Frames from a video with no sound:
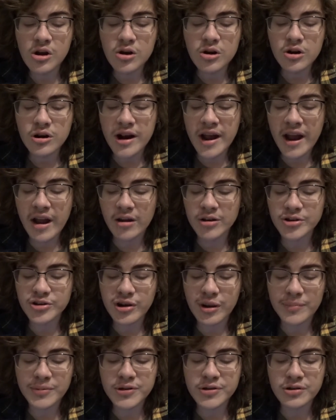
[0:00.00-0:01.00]
her hair
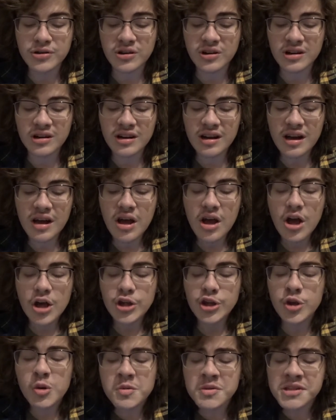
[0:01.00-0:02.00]
chopped short.
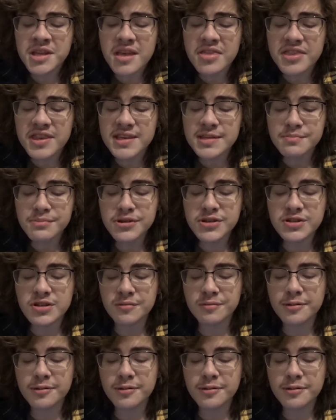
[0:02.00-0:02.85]
"You did this, Mr.